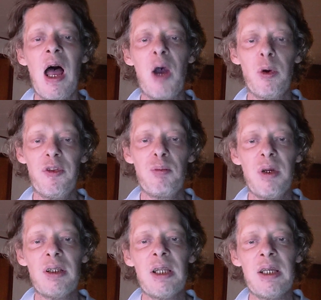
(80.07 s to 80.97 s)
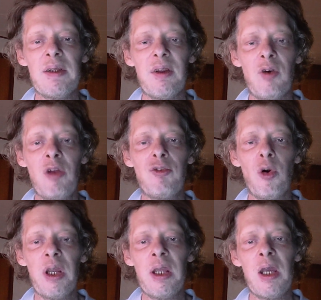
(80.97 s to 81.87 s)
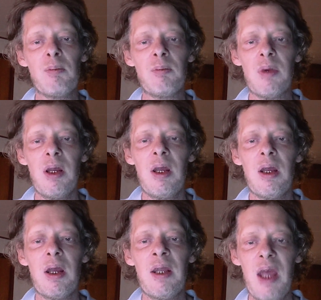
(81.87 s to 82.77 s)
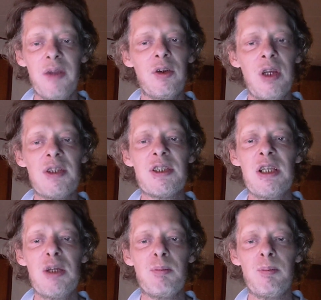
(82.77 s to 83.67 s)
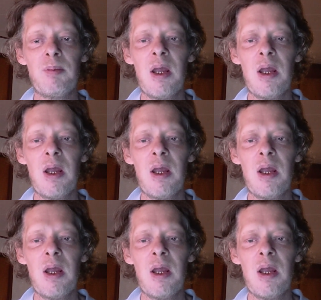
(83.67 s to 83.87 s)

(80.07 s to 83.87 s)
I went to bed late, around 4 a.m., and had a great sleep.